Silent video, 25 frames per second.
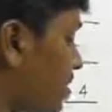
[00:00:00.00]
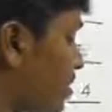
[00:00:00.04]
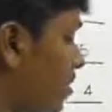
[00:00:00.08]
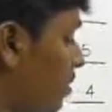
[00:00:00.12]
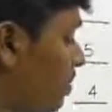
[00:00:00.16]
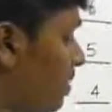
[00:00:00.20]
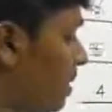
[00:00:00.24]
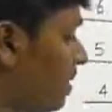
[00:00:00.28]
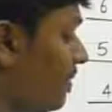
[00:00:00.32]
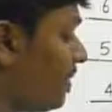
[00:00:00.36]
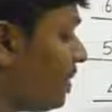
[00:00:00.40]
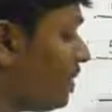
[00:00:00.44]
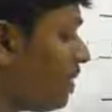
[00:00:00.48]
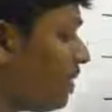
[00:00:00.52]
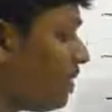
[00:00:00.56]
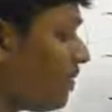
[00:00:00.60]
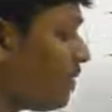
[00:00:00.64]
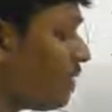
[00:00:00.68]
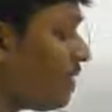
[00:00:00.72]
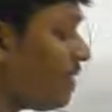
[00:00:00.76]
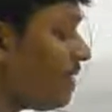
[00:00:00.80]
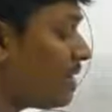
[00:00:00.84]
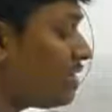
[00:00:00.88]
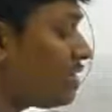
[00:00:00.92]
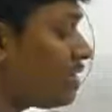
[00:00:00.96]
So if
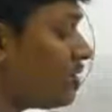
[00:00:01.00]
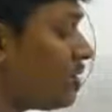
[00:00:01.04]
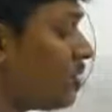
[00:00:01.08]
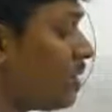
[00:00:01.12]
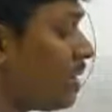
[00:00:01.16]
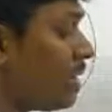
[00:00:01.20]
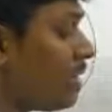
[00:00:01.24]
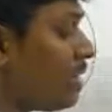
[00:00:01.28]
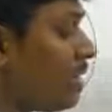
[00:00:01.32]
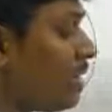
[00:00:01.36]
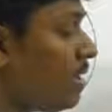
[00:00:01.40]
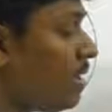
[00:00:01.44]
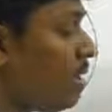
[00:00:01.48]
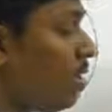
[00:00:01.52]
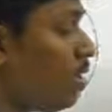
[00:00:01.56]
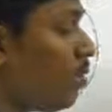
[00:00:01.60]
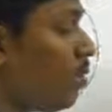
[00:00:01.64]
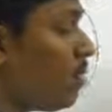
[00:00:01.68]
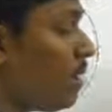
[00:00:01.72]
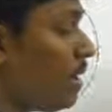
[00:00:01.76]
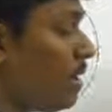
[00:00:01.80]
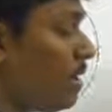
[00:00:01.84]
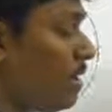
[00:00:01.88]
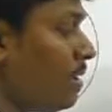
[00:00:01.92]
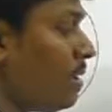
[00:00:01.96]
I fix Rohit here,
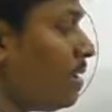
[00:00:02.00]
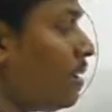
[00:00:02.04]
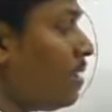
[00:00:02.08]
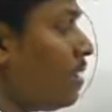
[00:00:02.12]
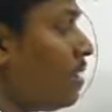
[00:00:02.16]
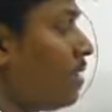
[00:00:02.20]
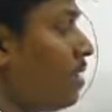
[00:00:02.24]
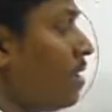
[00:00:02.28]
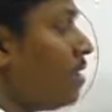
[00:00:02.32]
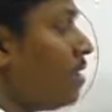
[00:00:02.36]
1,